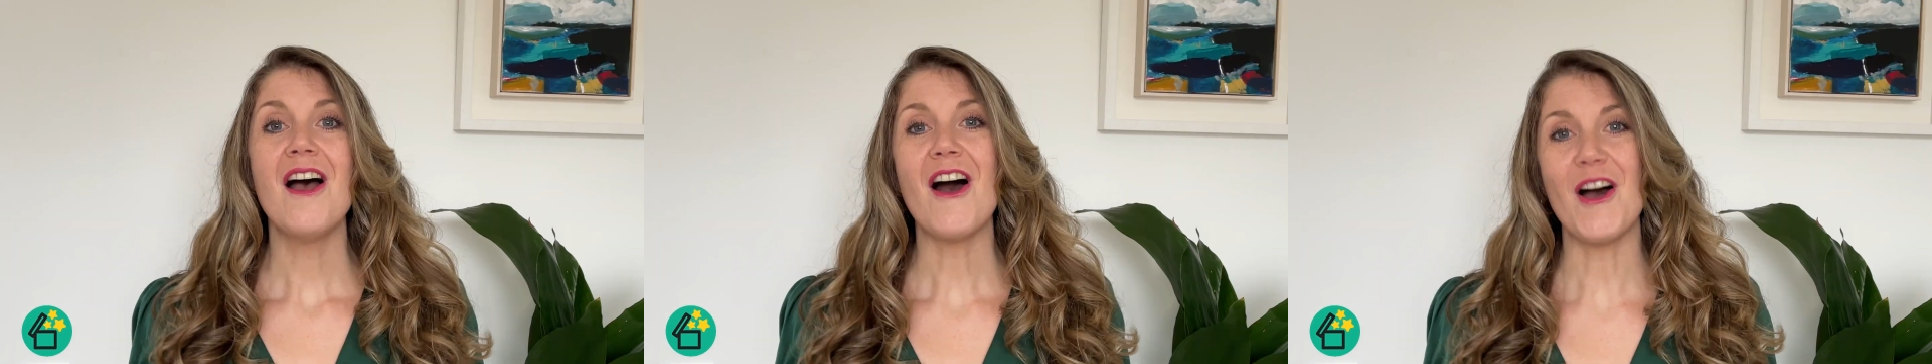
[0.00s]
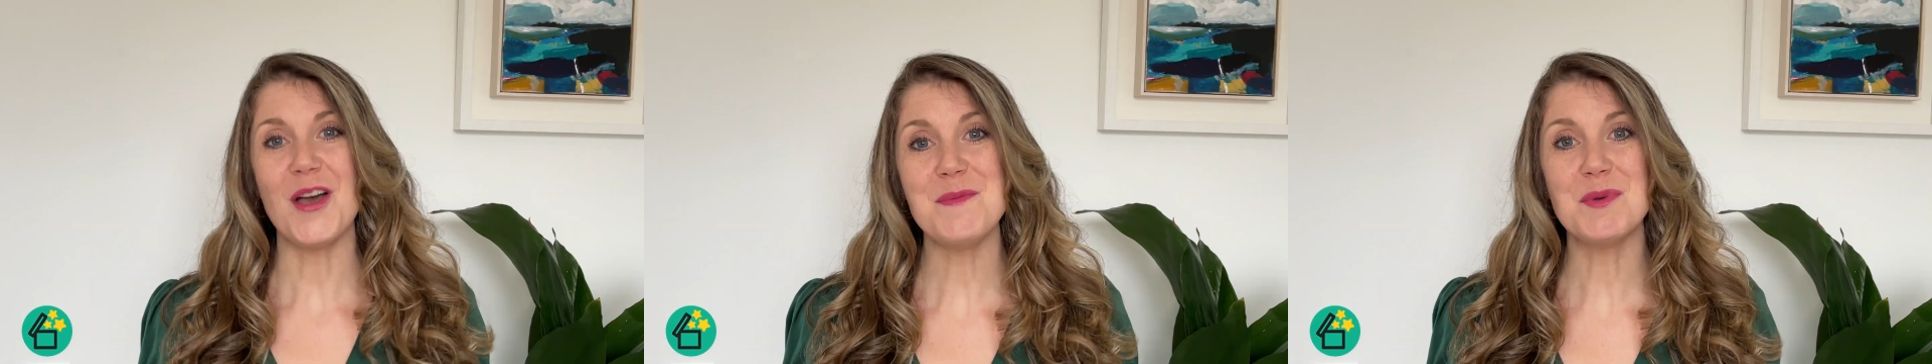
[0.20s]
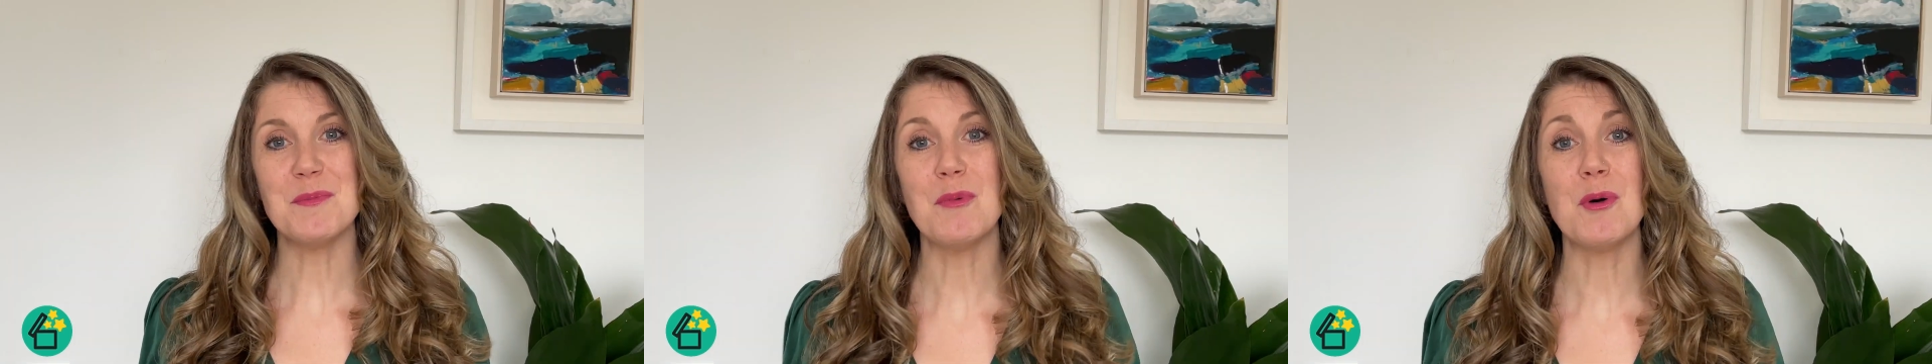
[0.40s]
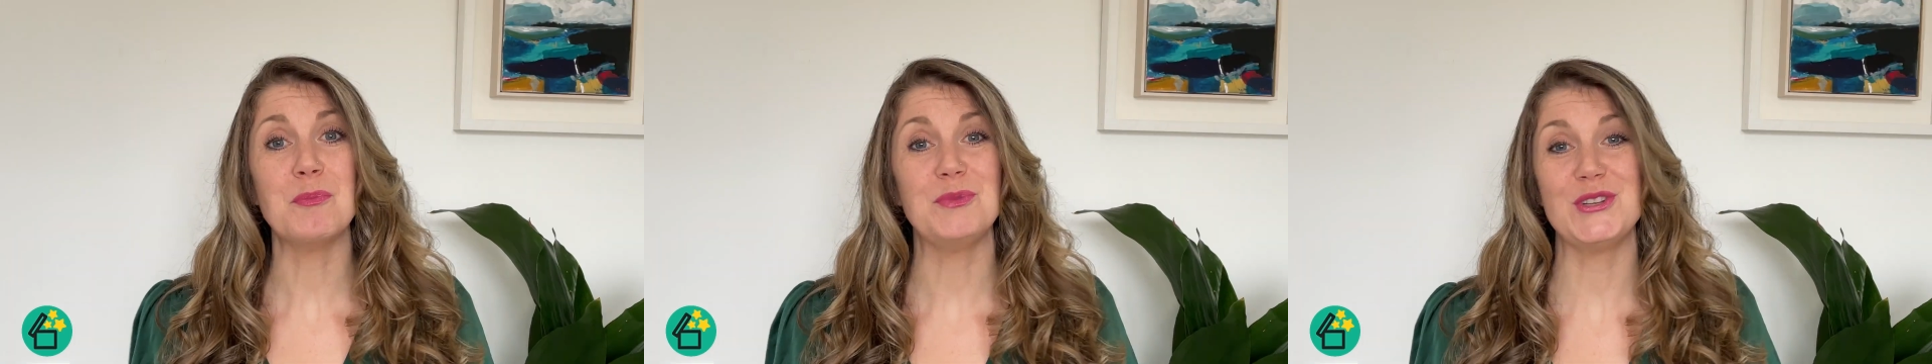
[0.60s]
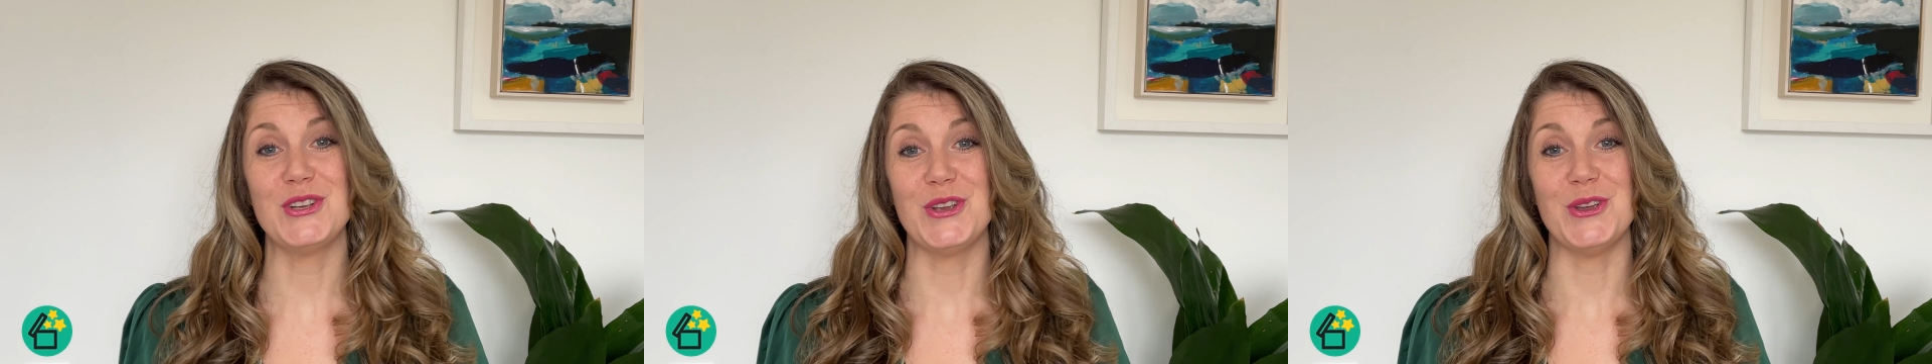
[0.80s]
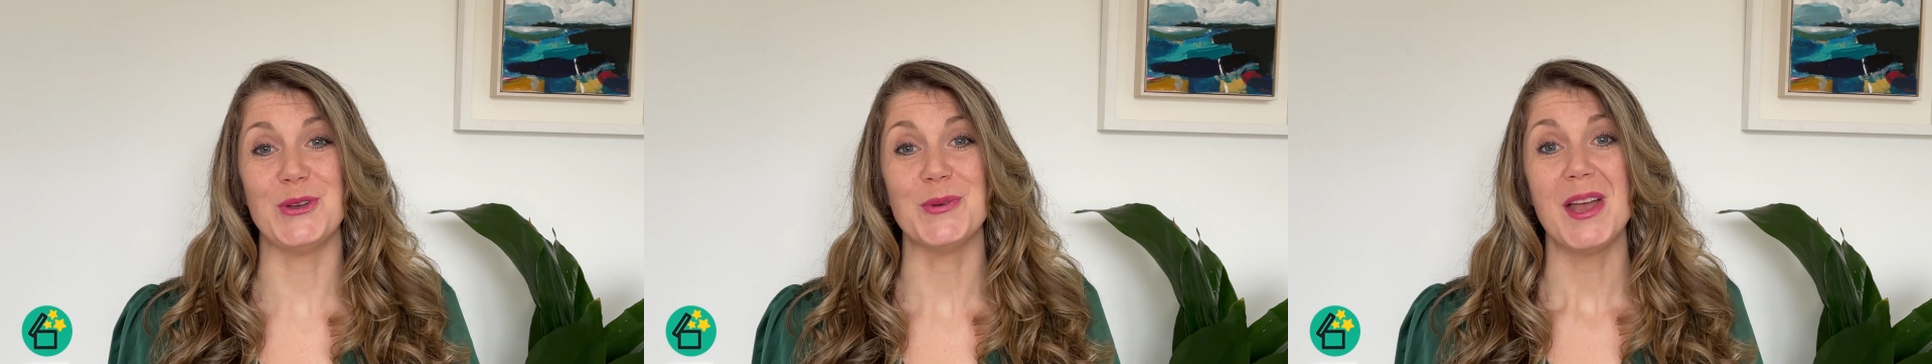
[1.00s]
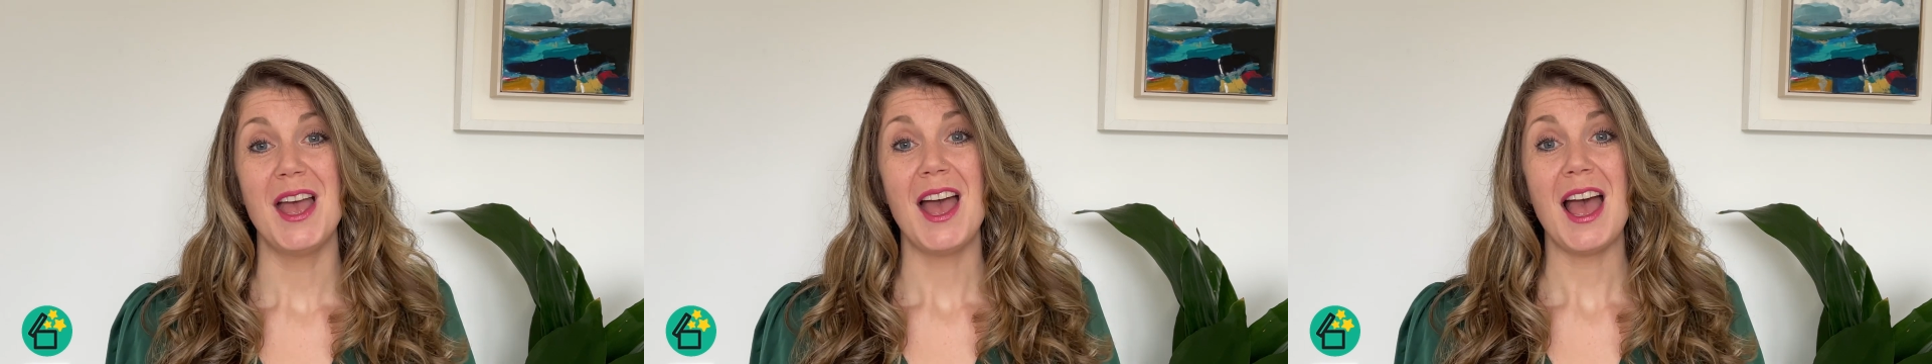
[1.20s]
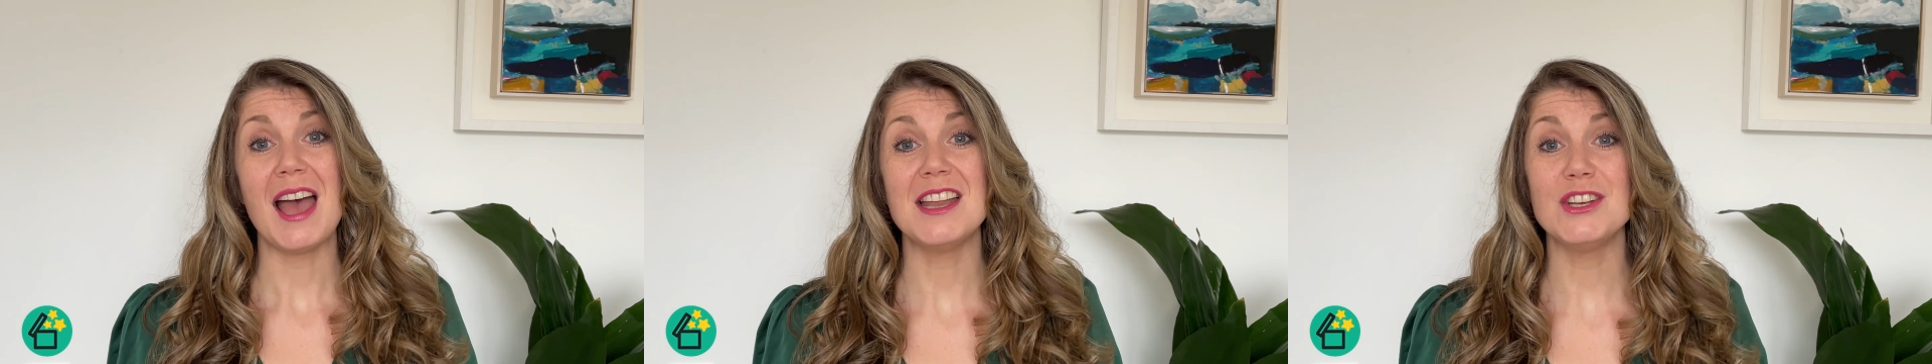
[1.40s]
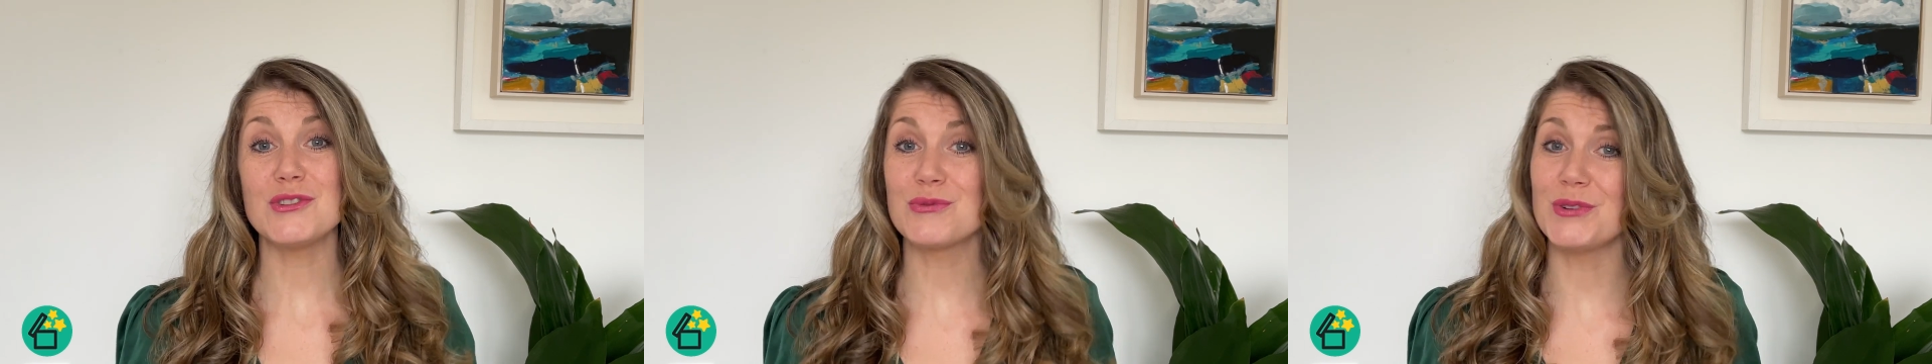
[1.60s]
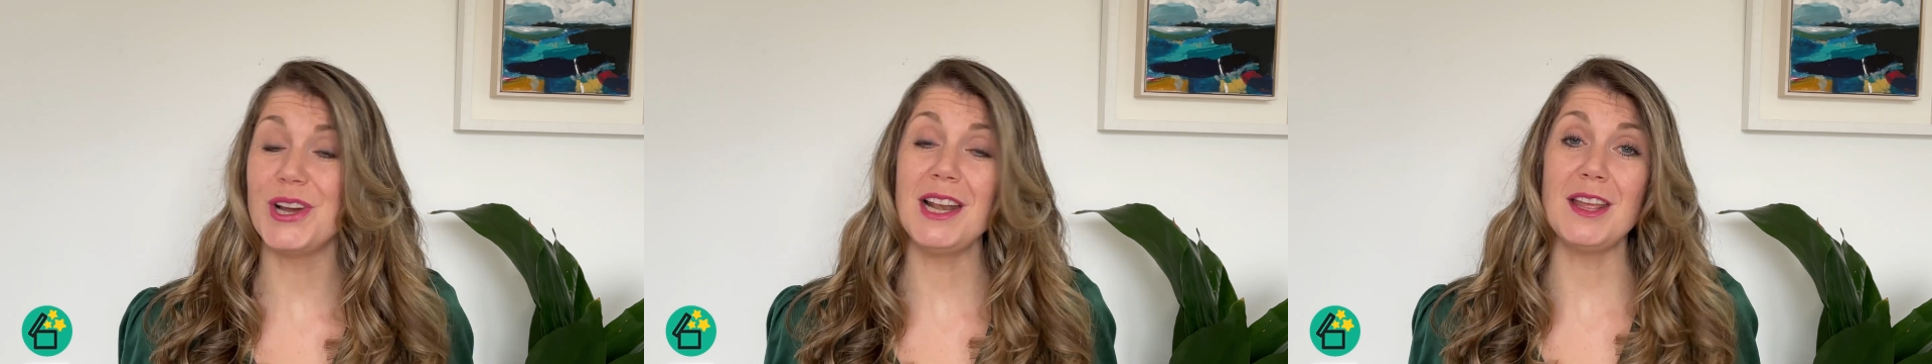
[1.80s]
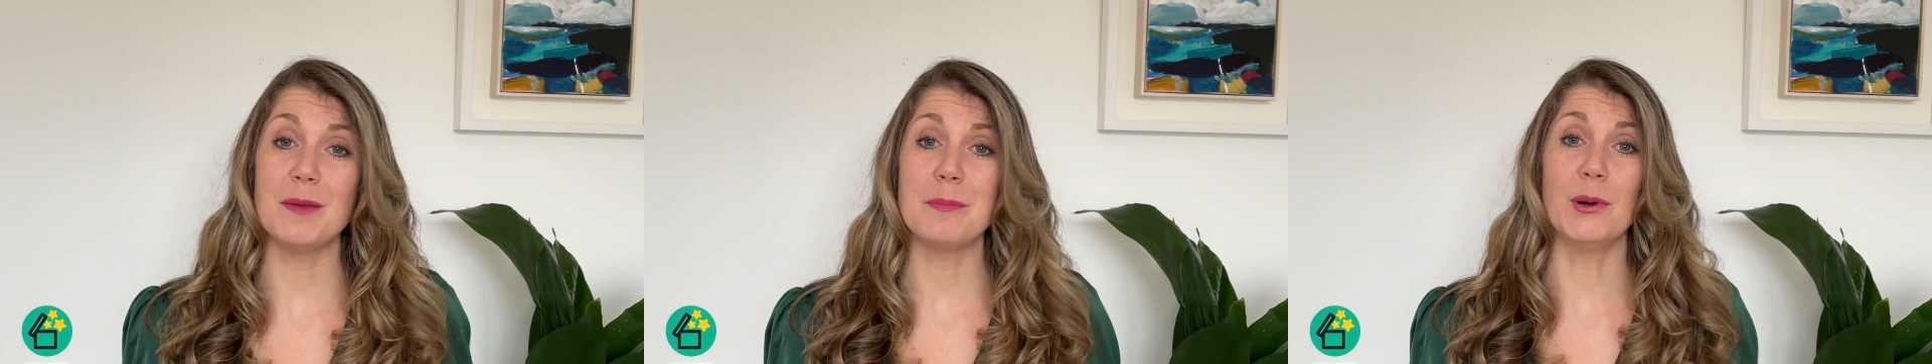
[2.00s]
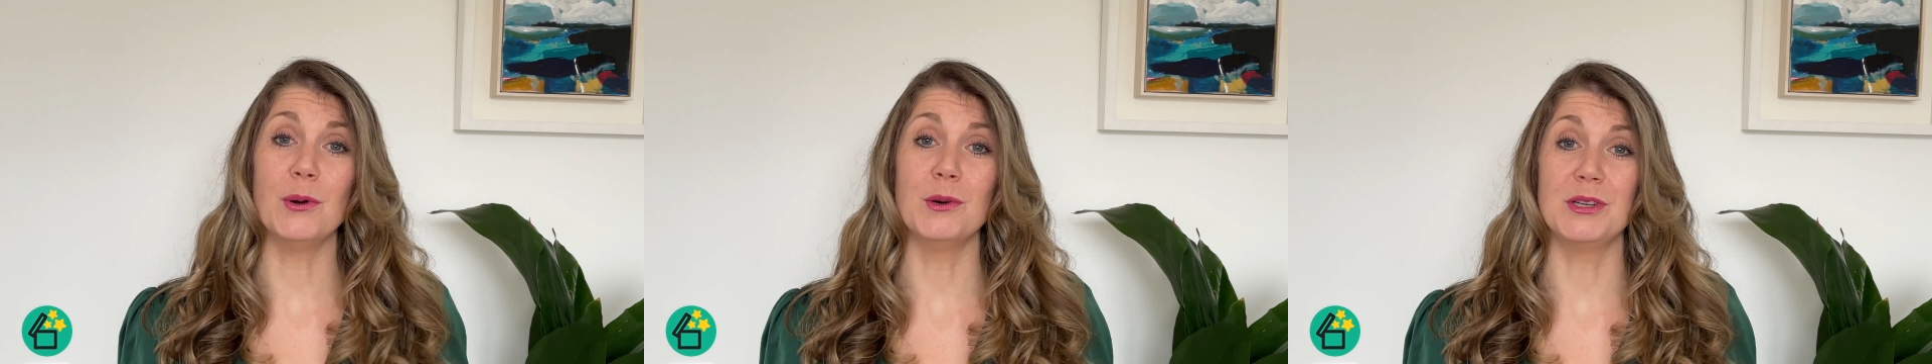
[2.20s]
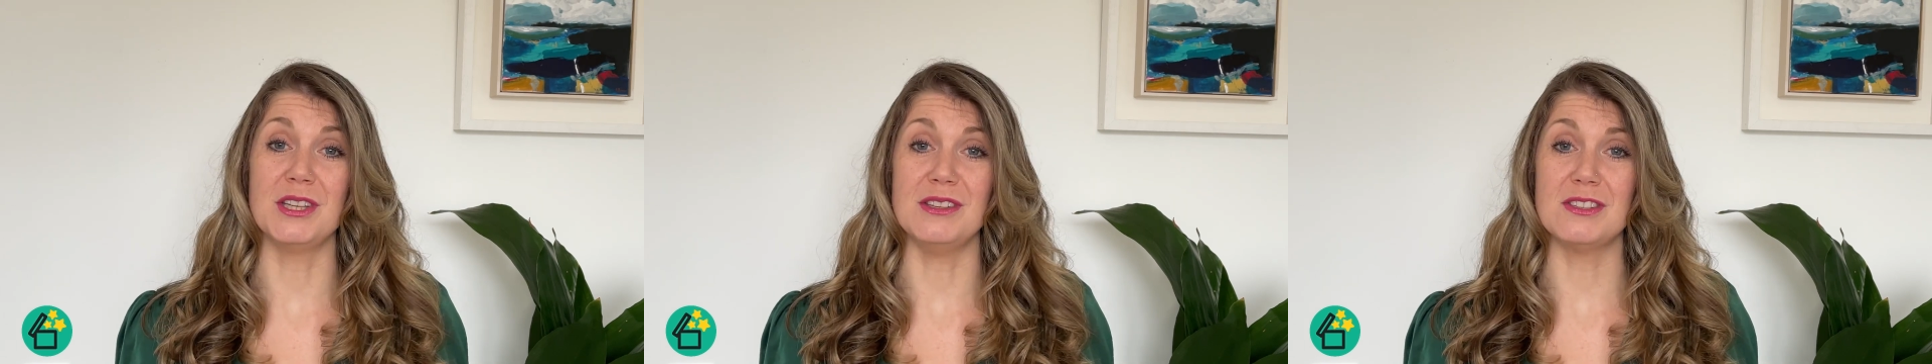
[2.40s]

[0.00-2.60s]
I'm a mom too, and it's really important